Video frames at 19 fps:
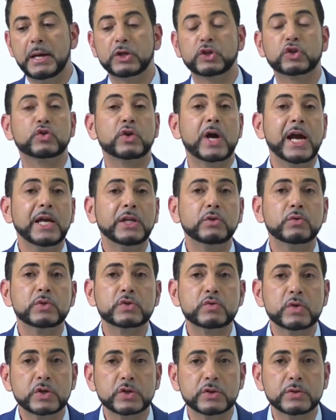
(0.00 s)
trade
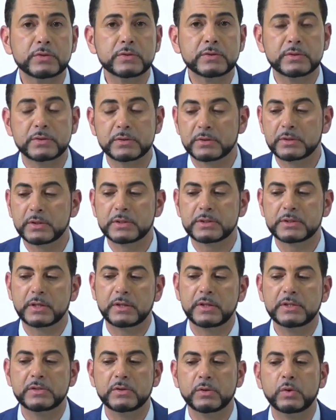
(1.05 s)
restrictions. So
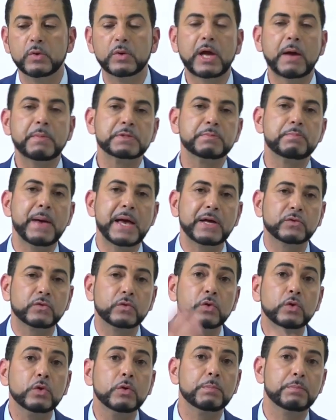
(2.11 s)
these are all comes back
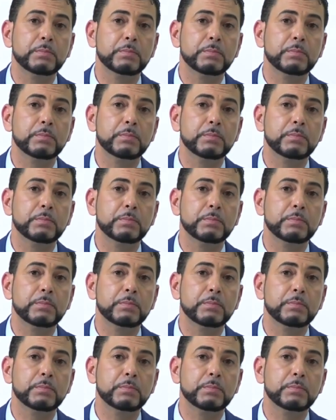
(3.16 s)
to